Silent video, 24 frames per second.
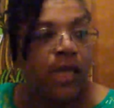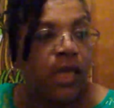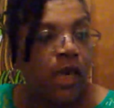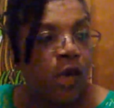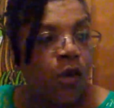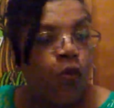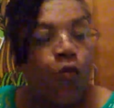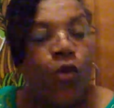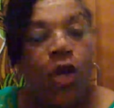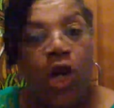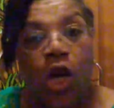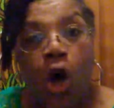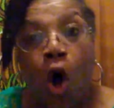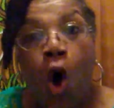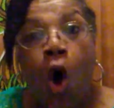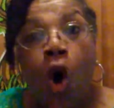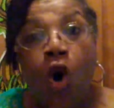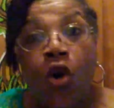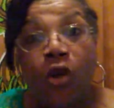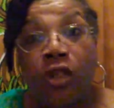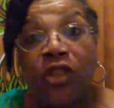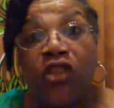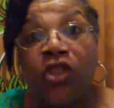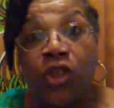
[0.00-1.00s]
Get rid of
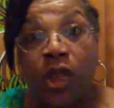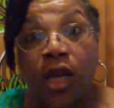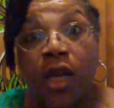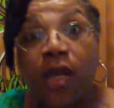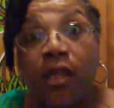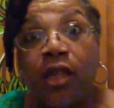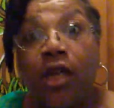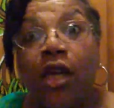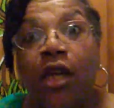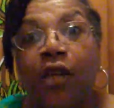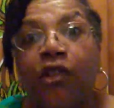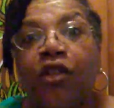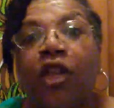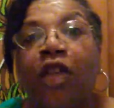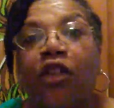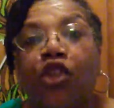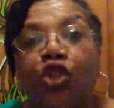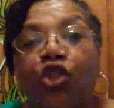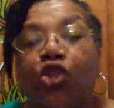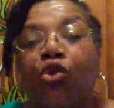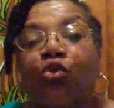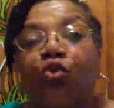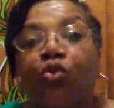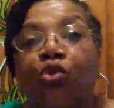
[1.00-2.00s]
all the junk
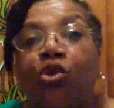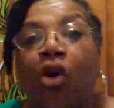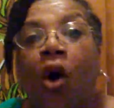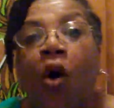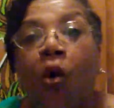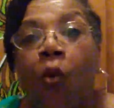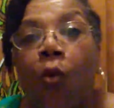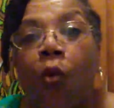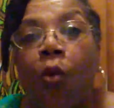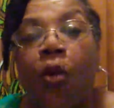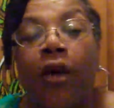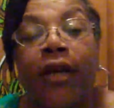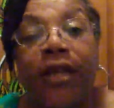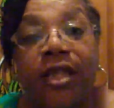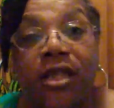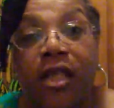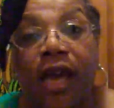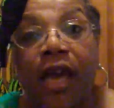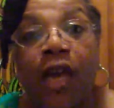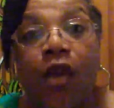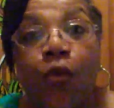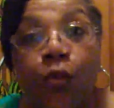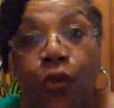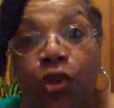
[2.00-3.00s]
that you don't want to
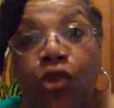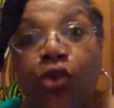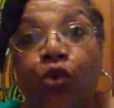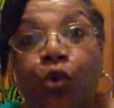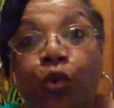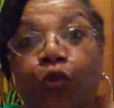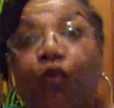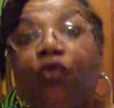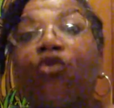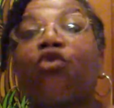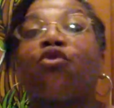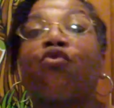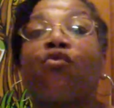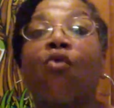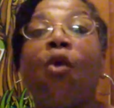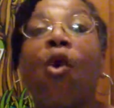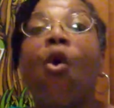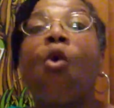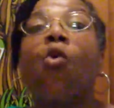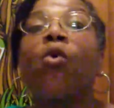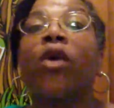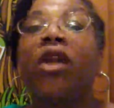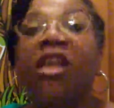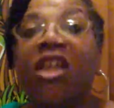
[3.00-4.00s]
take with you.
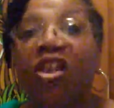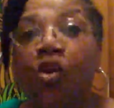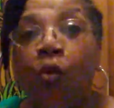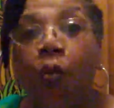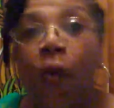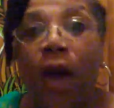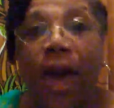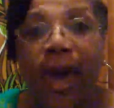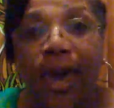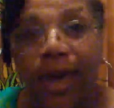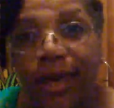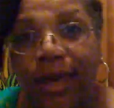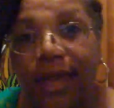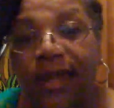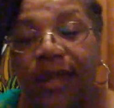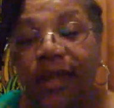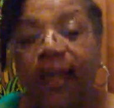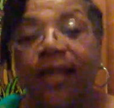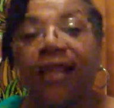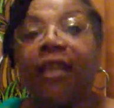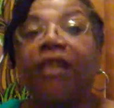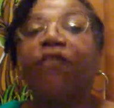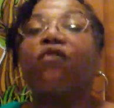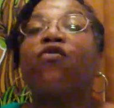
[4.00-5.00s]
Throw it away.
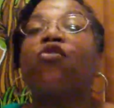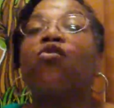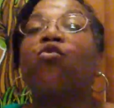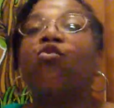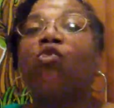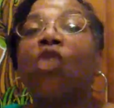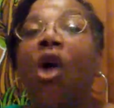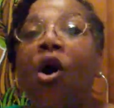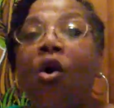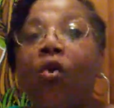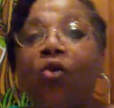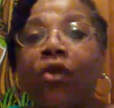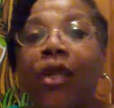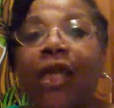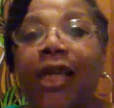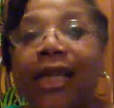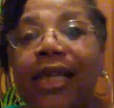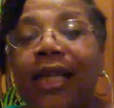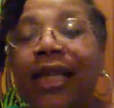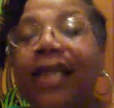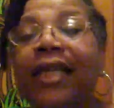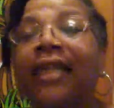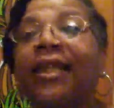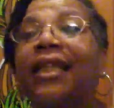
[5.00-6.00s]
If you don't
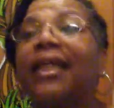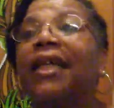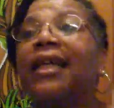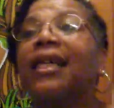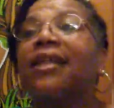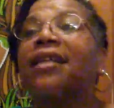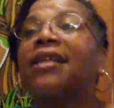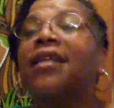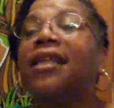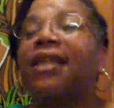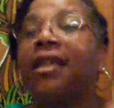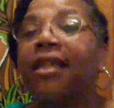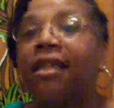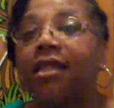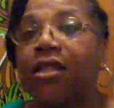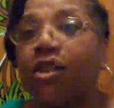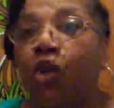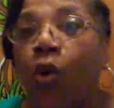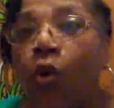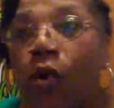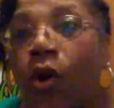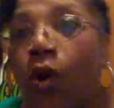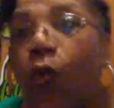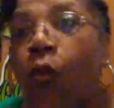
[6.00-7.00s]
need it,
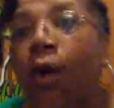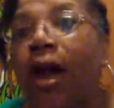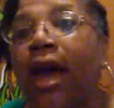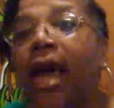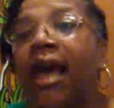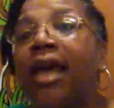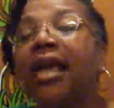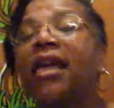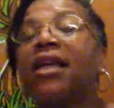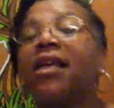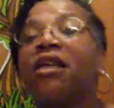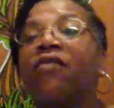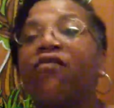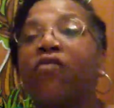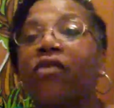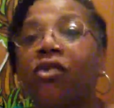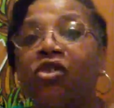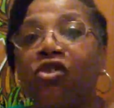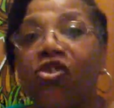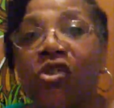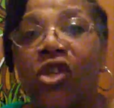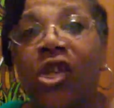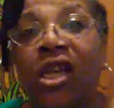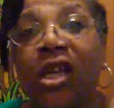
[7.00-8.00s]
throw it away. If
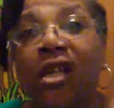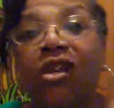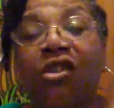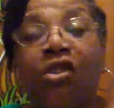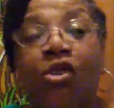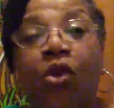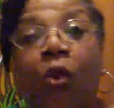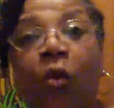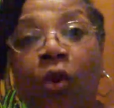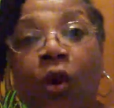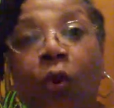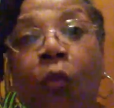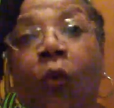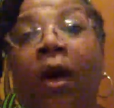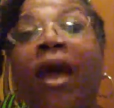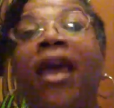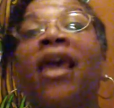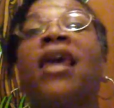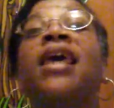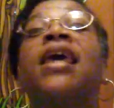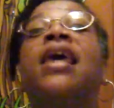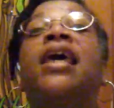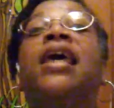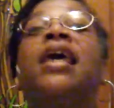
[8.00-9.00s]
it's junk, throw it
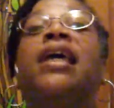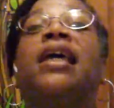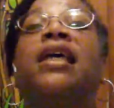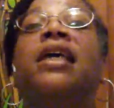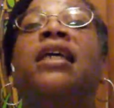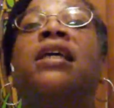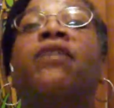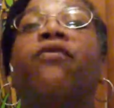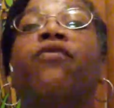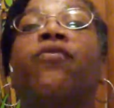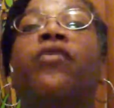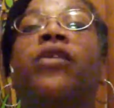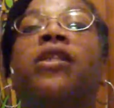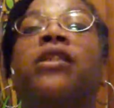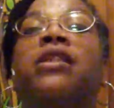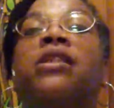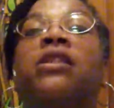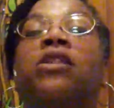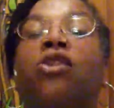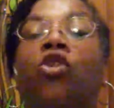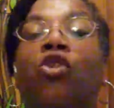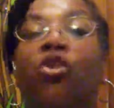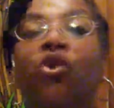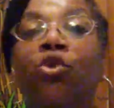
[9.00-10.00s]
away. If
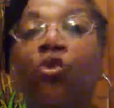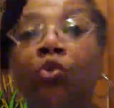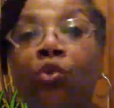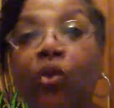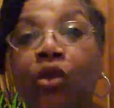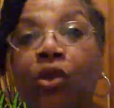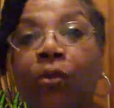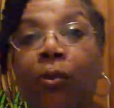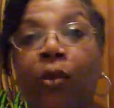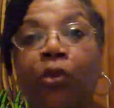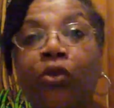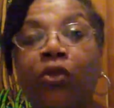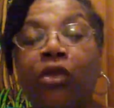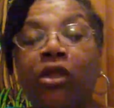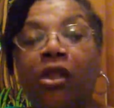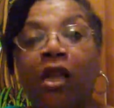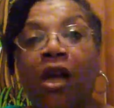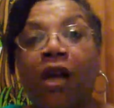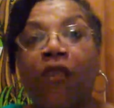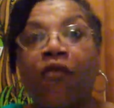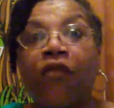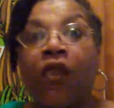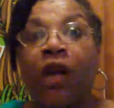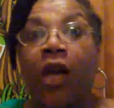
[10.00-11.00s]
it's usable
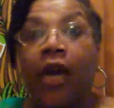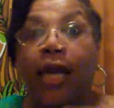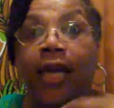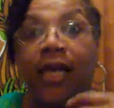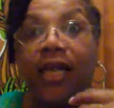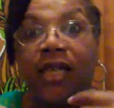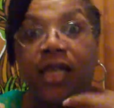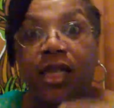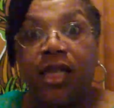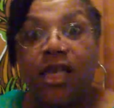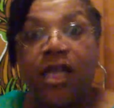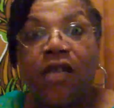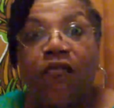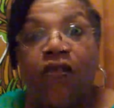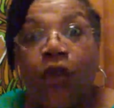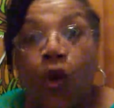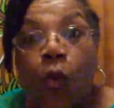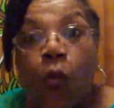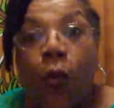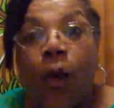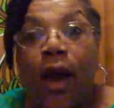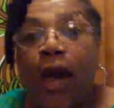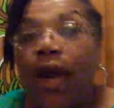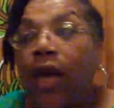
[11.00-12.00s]
stuff, give
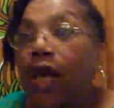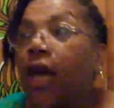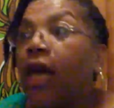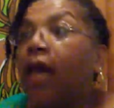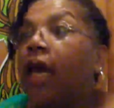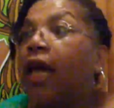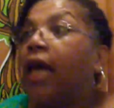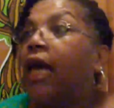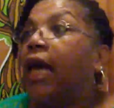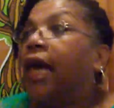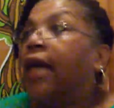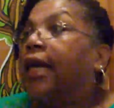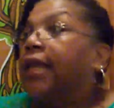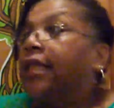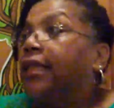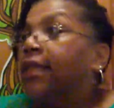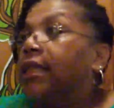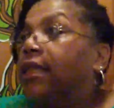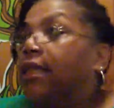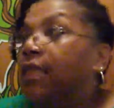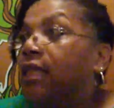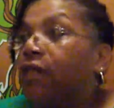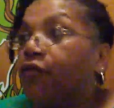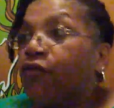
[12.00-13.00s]
it away.
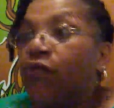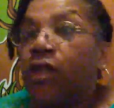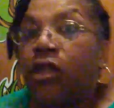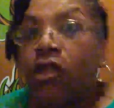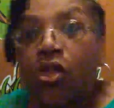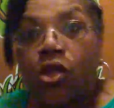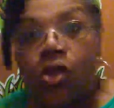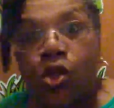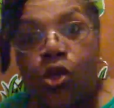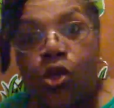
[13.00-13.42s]
Give it